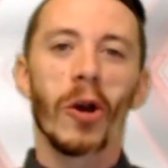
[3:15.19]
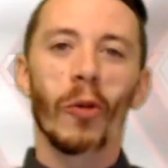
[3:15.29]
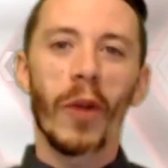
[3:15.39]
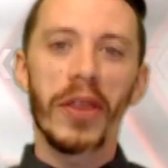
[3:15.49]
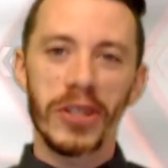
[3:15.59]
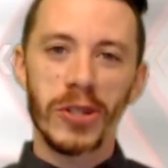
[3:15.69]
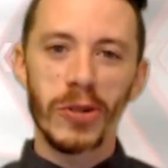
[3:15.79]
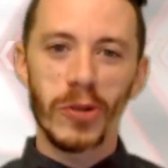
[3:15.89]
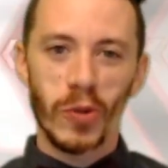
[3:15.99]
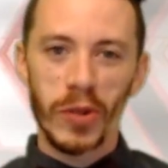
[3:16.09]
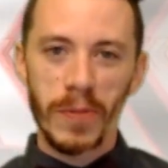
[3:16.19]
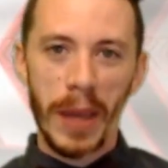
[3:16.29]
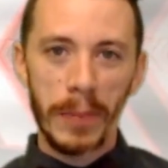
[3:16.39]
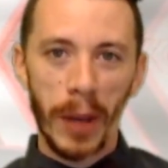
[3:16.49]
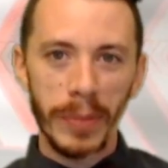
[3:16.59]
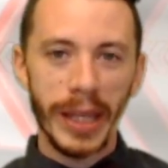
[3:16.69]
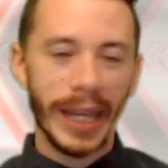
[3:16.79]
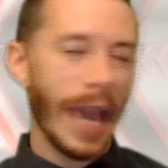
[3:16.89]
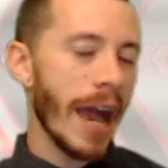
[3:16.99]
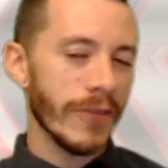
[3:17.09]
when this news was made
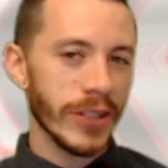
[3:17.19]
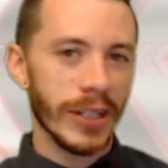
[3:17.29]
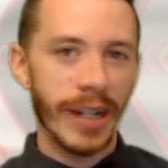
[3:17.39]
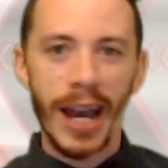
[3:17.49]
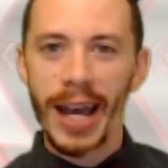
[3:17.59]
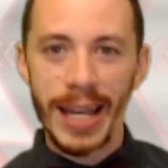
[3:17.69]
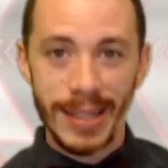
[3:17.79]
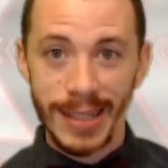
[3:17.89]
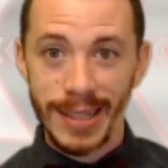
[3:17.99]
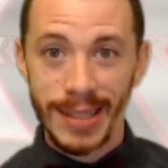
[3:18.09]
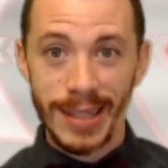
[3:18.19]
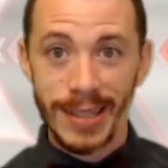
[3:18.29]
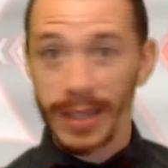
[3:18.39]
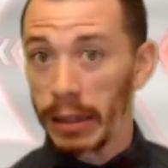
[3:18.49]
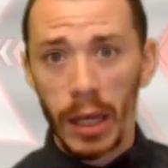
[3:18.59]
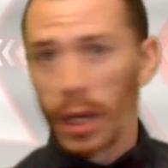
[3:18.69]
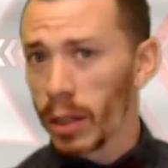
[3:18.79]
public after SDCC,